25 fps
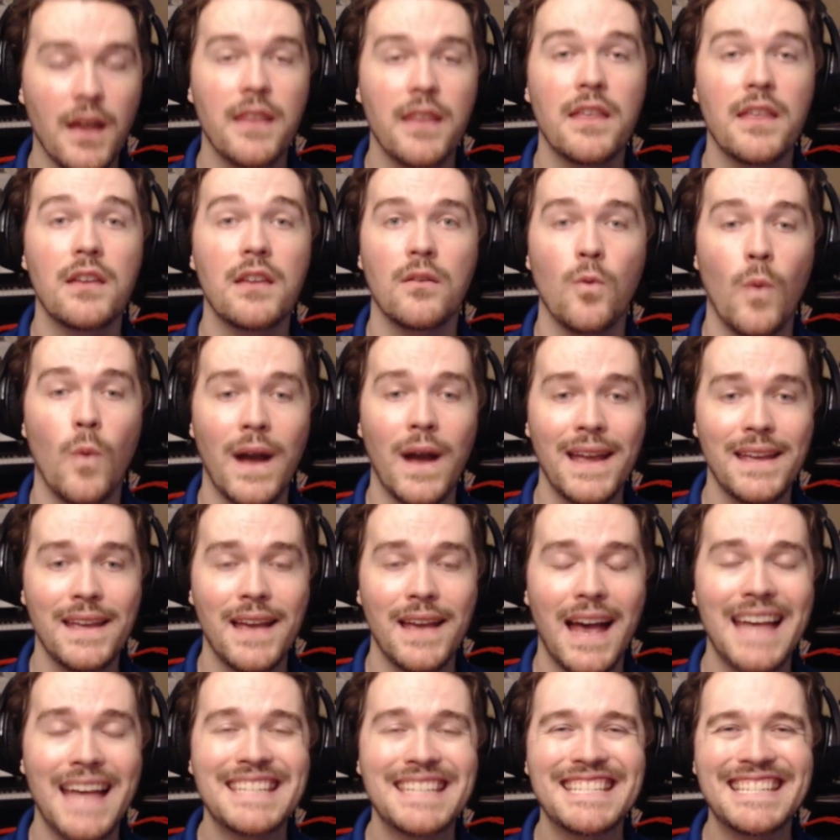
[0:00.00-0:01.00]
And then white
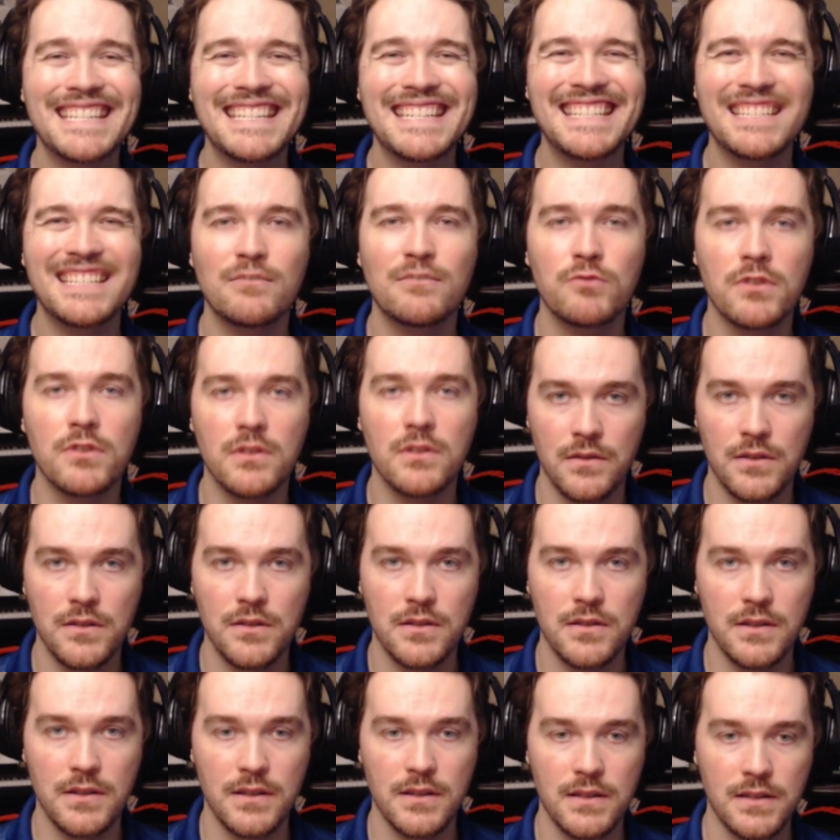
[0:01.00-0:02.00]
has an easy rook. You
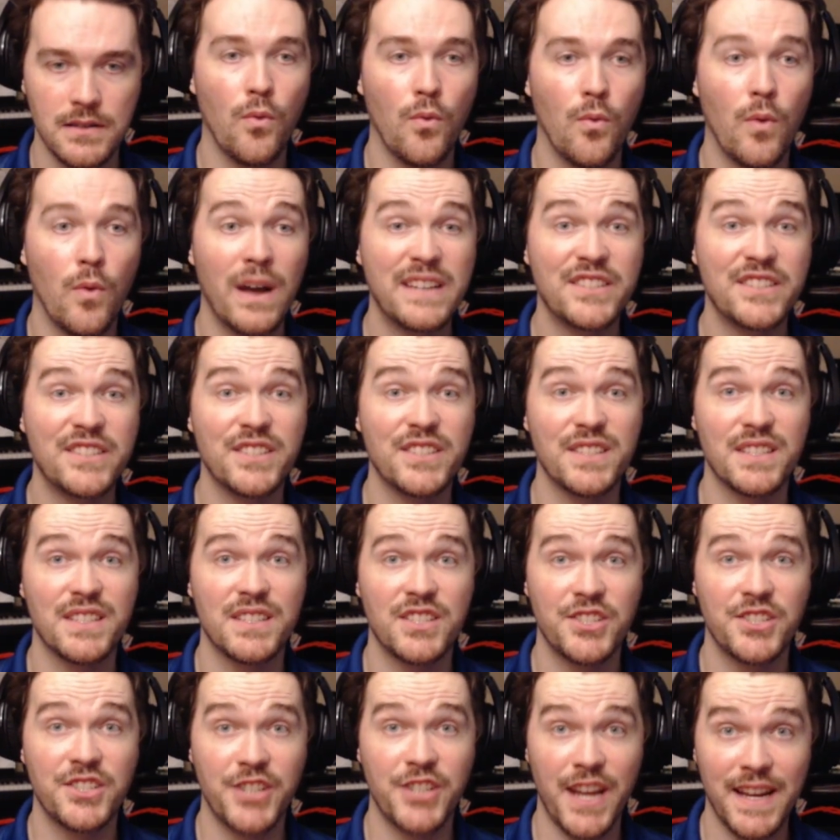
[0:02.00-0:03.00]
see this? White just
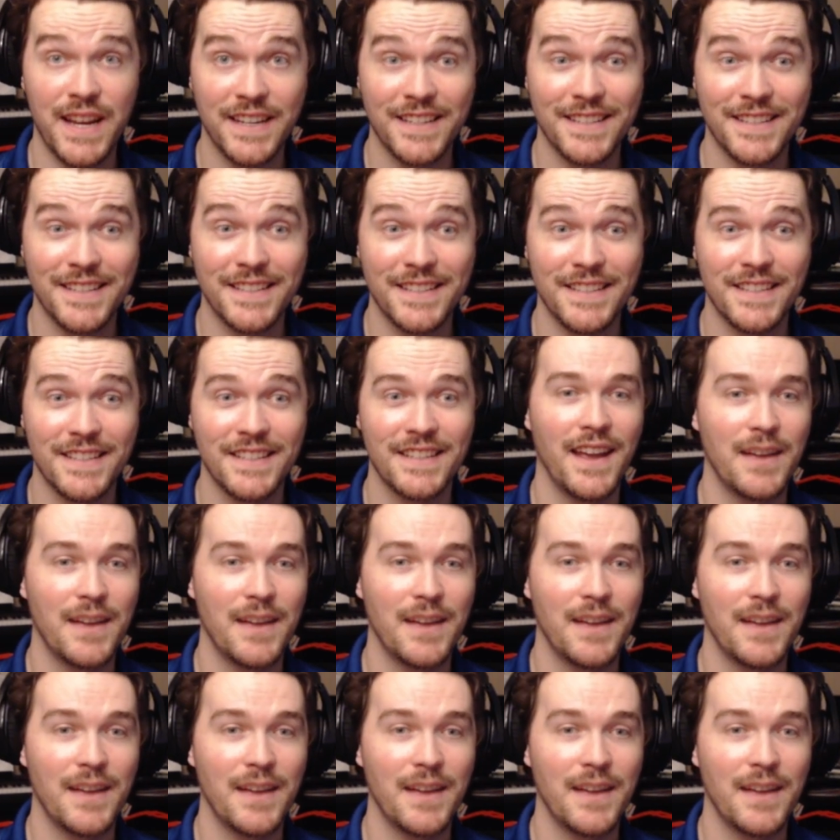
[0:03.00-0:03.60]
checks.